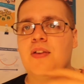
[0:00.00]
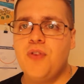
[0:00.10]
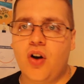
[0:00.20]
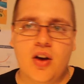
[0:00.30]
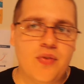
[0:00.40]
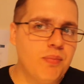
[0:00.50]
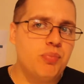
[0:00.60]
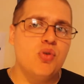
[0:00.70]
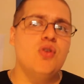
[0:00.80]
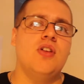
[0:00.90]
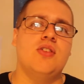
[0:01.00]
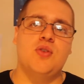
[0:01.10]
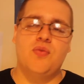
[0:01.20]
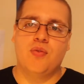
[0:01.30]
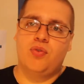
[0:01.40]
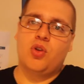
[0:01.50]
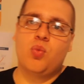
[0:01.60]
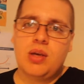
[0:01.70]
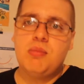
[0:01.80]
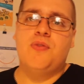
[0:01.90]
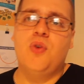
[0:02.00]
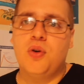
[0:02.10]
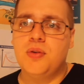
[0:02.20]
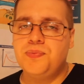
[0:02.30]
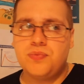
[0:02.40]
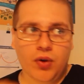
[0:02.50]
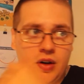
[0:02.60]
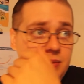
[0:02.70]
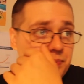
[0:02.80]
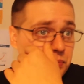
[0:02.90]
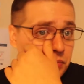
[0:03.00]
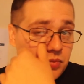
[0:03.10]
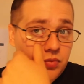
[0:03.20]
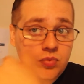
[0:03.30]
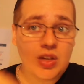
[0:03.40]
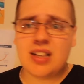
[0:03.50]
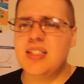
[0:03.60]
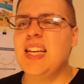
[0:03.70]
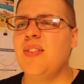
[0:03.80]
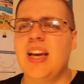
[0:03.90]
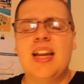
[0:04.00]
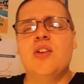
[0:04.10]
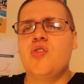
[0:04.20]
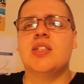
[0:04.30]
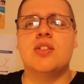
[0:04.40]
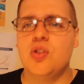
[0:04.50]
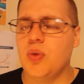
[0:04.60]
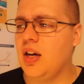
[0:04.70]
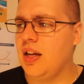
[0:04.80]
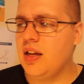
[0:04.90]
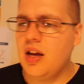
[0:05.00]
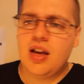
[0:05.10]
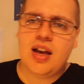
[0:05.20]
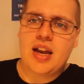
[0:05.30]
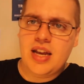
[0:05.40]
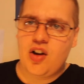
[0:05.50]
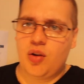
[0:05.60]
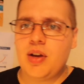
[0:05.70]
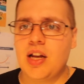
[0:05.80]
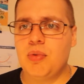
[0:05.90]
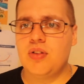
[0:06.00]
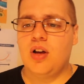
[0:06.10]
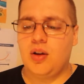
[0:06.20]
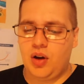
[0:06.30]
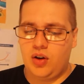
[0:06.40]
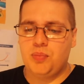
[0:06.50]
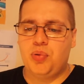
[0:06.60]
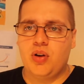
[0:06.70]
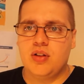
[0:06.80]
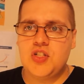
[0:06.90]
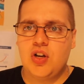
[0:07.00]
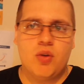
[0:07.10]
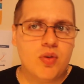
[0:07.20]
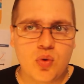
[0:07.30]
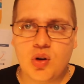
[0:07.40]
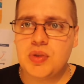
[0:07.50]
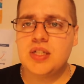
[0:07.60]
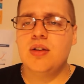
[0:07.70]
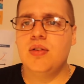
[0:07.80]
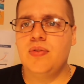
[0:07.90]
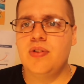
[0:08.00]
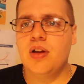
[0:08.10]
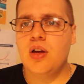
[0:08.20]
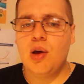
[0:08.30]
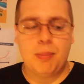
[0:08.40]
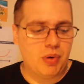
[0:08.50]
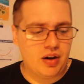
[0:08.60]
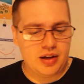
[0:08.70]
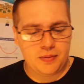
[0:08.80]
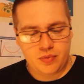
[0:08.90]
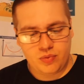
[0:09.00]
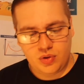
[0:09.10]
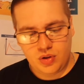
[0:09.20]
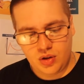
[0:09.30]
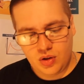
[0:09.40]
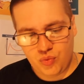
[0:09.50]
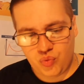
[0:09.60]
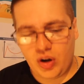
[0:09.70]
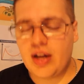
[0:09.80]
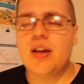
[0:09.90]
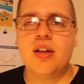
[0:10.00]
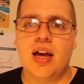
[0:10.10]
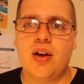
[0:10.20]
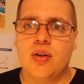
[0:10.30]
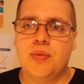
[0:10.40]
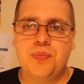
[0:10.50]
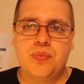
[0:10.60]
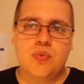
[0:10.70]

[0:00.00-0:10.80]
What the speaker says: if I've improved on something from the week before, right, and say I'm getting entries in too early, and now I'm getting them on points, I'll reward myself by writing down